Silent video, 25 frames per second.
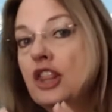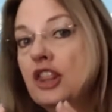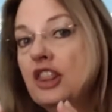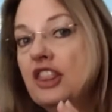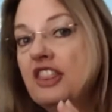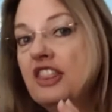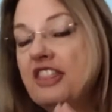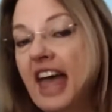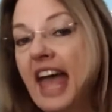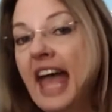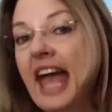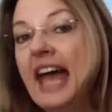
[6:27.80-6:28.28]

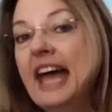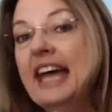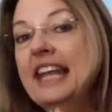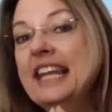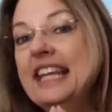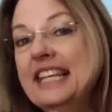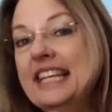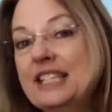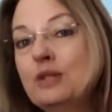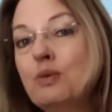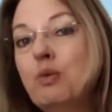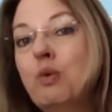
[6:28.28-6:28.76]
That
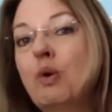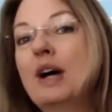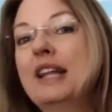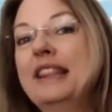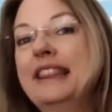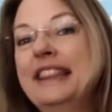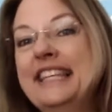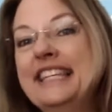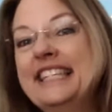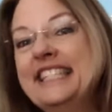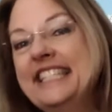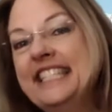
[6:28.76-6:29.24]
is what
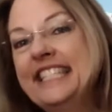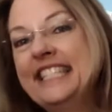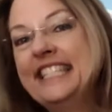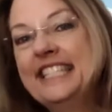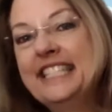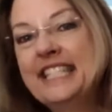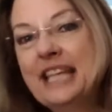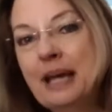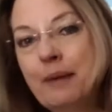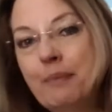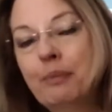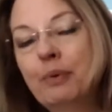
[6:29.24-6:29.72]
this
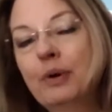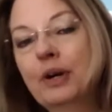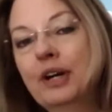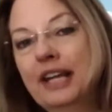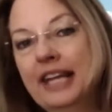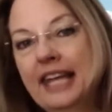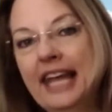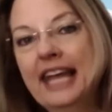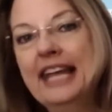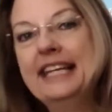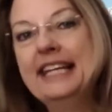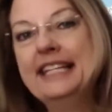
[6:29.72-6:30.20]
separate
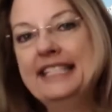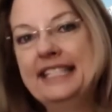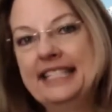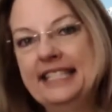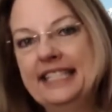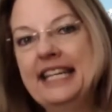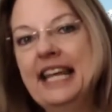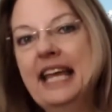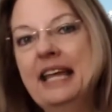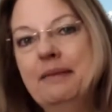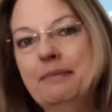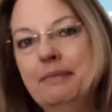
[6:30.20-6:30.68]
case
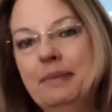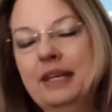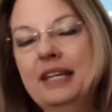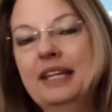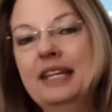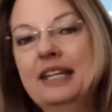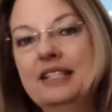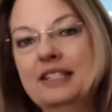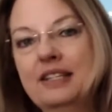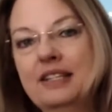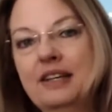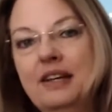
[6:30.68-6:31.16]
statement
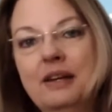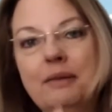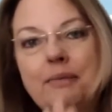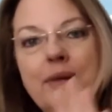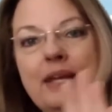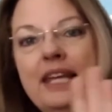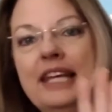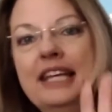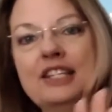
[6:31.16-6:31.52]
is going to be.